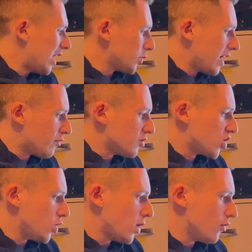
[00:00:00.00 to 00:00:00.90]
do I get from
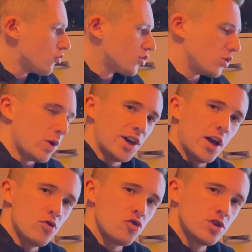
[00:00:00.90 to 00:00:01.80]
200 to
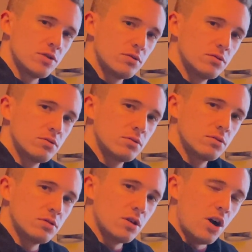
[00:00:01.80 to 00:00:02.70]
100?
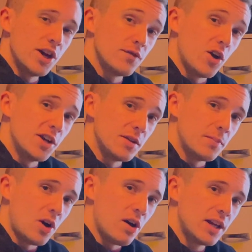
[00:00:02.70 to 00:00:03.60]
I divide it
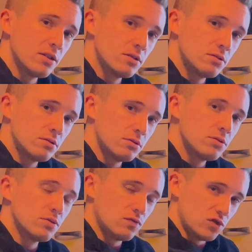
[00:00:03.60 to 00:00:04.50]
by
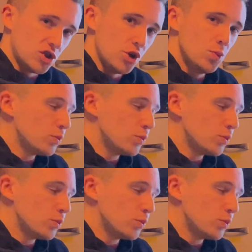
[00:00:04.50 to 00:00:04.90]
2.